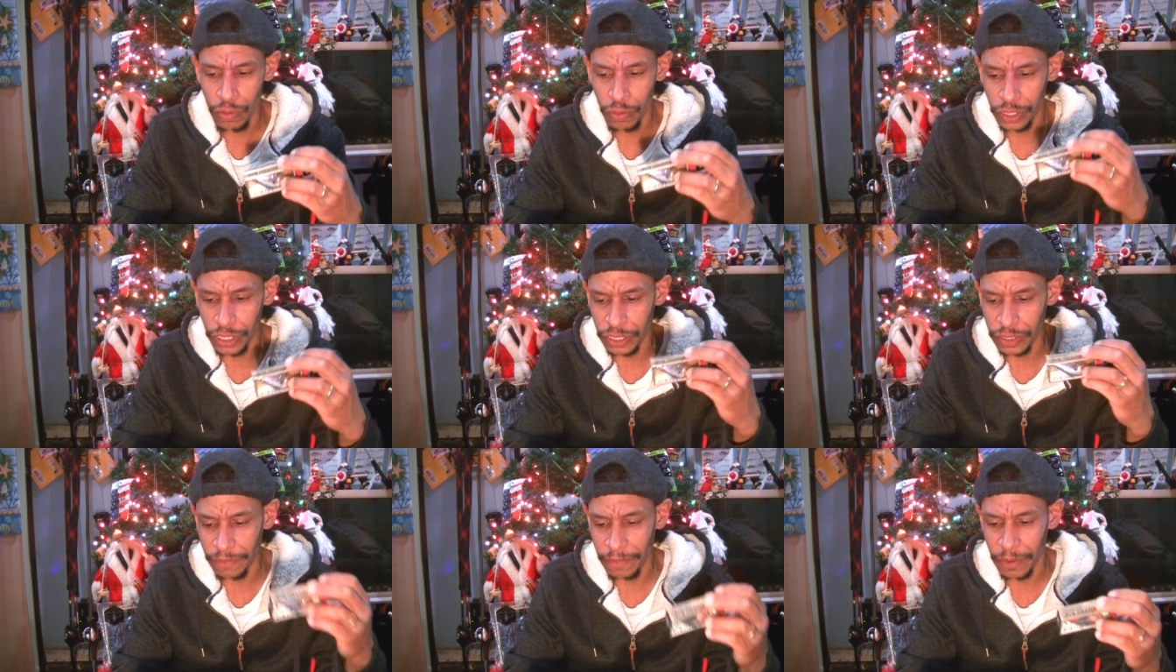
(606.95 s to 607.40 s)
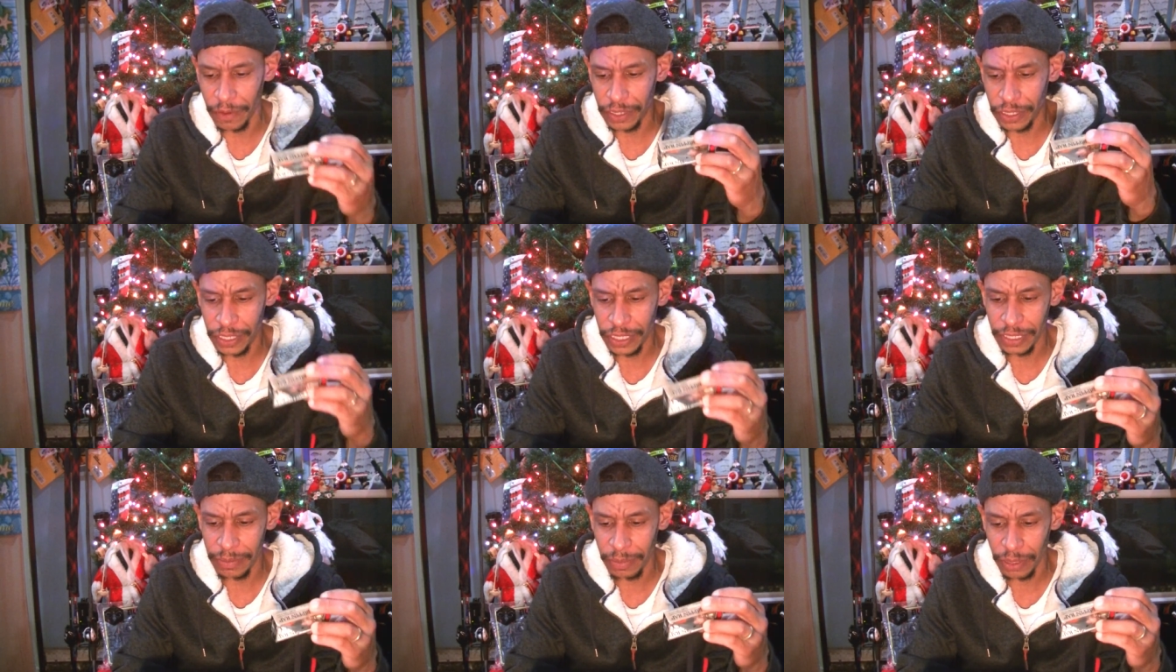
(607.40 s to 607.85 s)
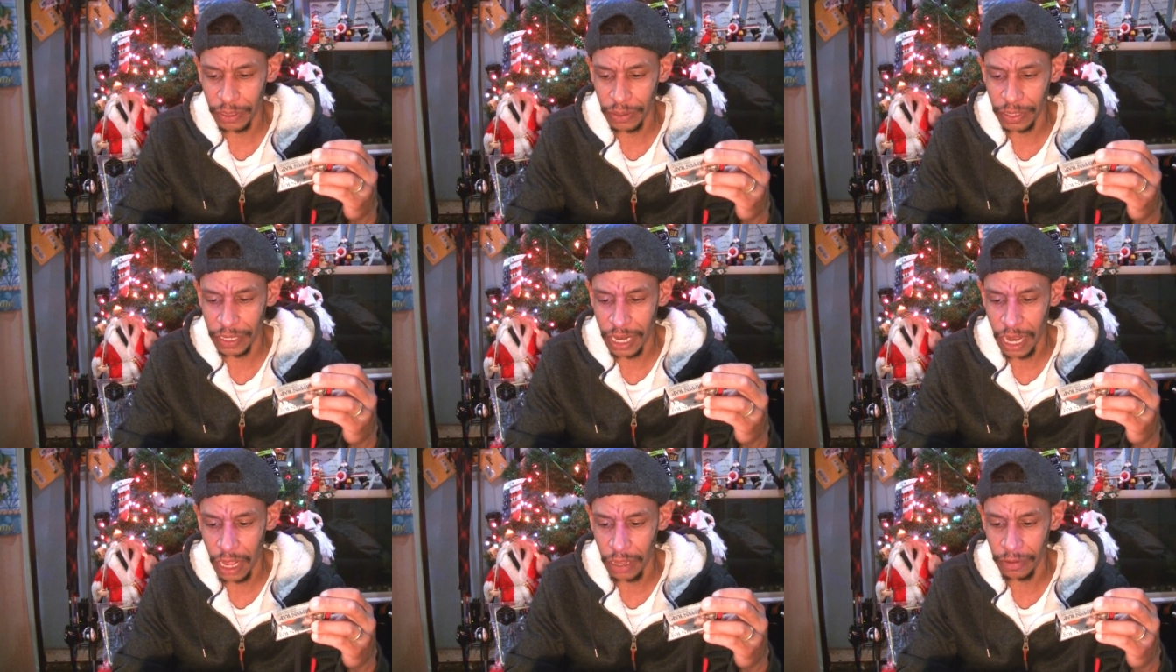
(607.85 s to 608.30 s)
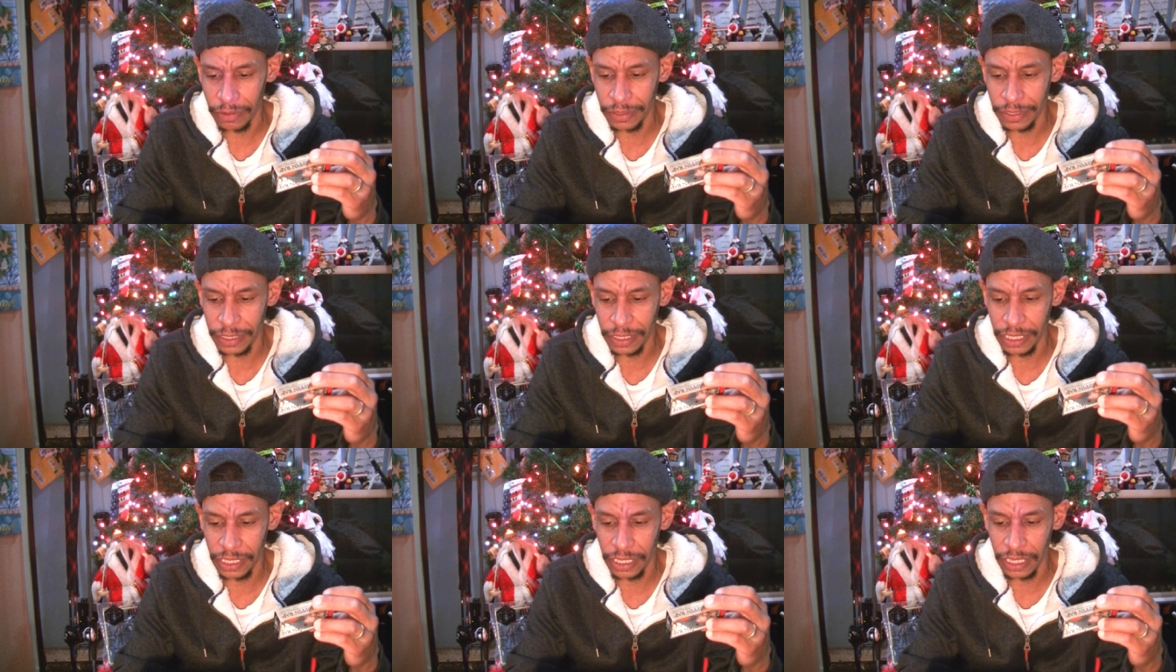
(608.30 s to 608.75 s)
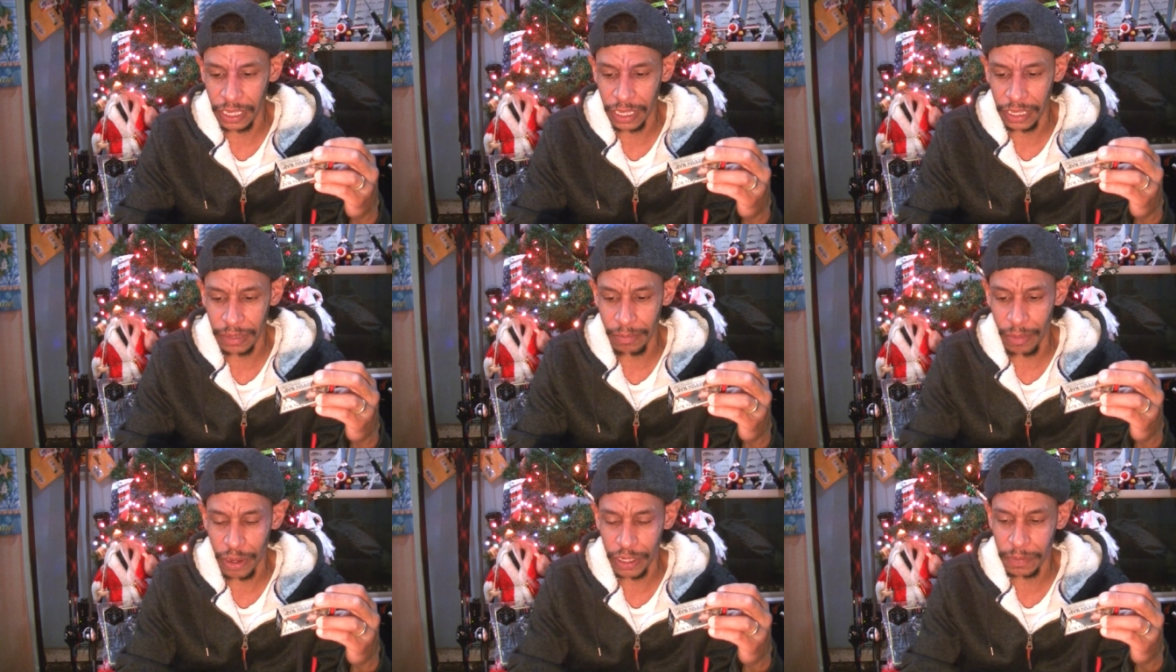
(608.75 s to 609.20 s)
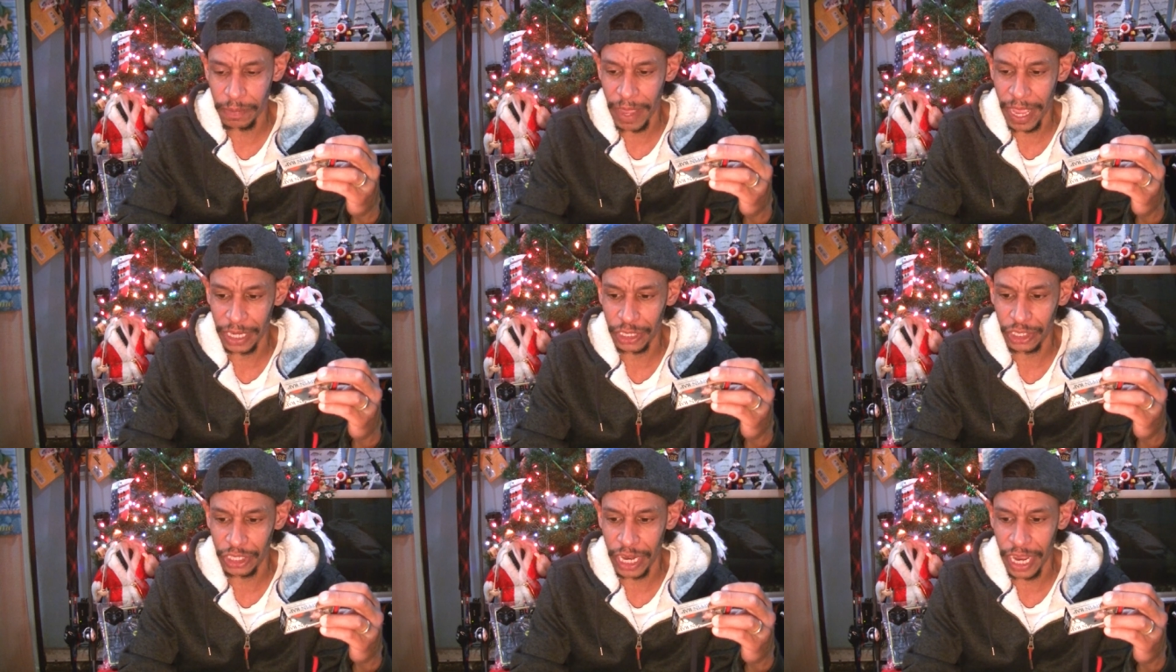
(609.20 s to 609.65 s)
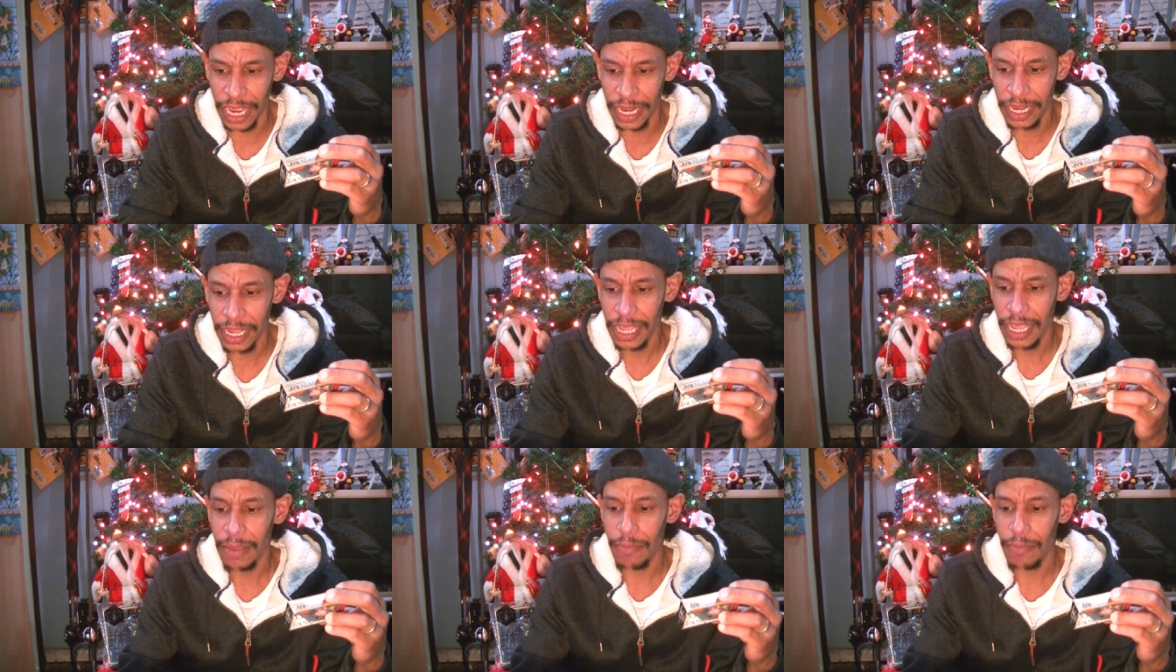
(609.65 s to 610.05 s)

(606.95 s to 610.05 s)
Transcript: which is a very similar color to the uh, mossback shad.